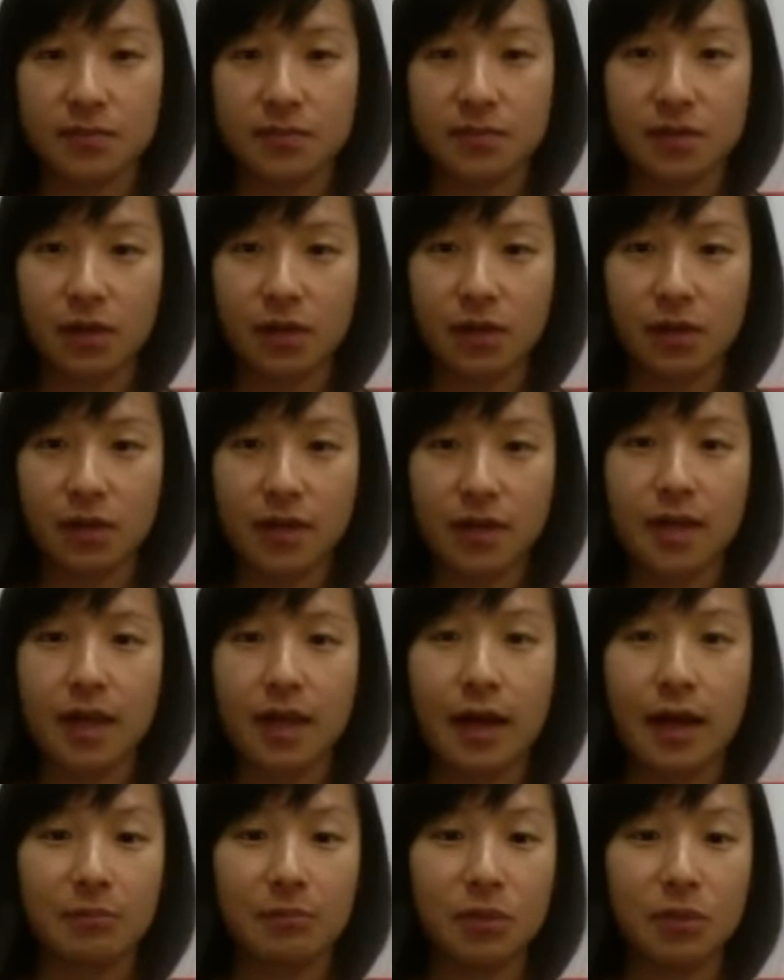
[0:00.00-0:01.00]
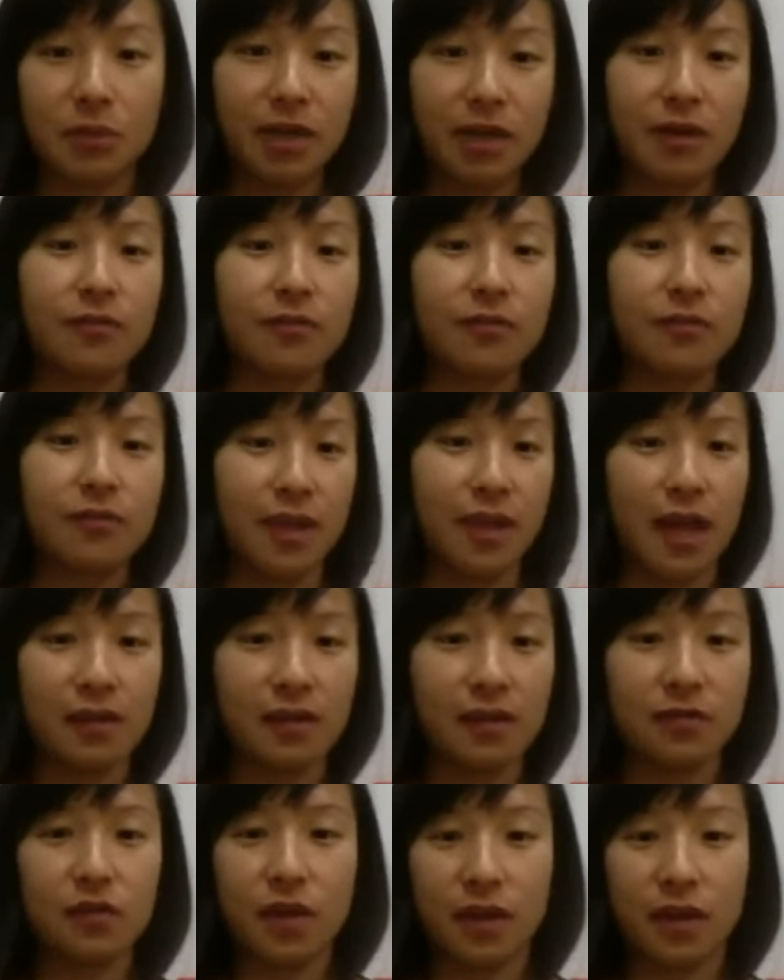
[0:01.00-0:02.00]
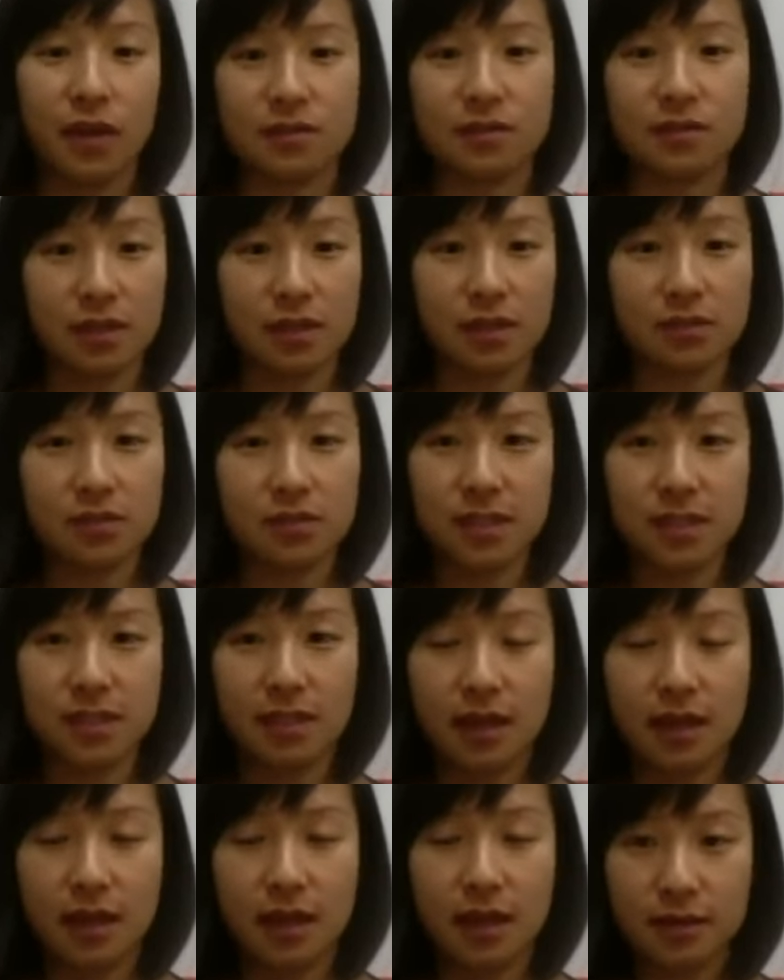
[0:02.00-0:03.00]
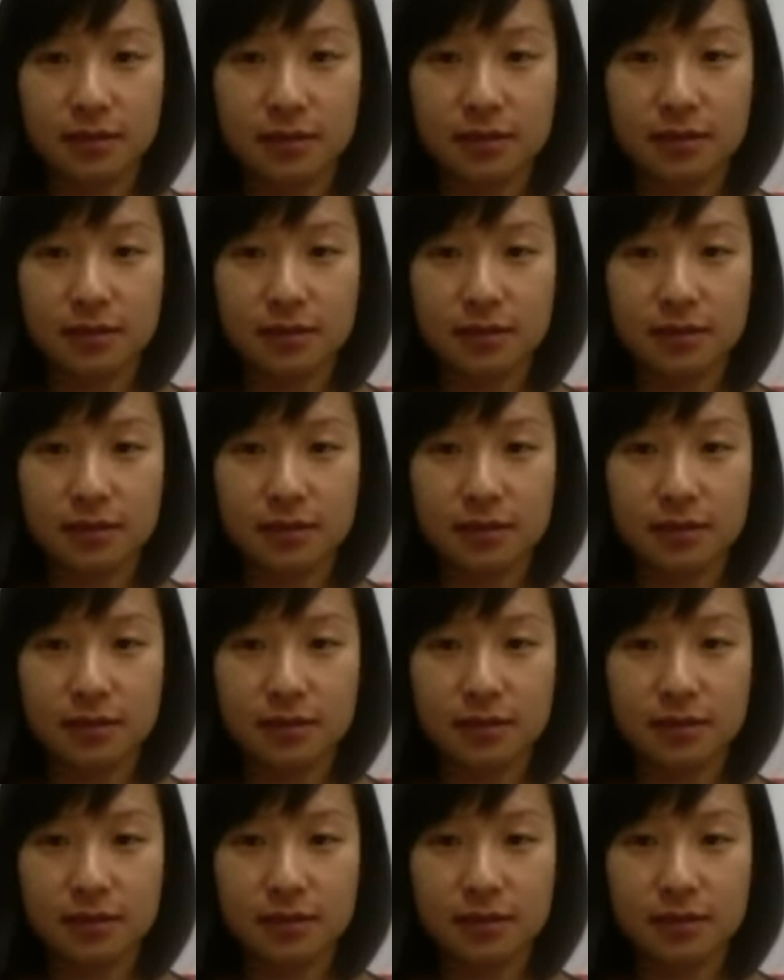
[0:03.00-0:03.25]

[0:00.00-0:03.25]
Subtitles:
So look out for that if you guys are interested in that.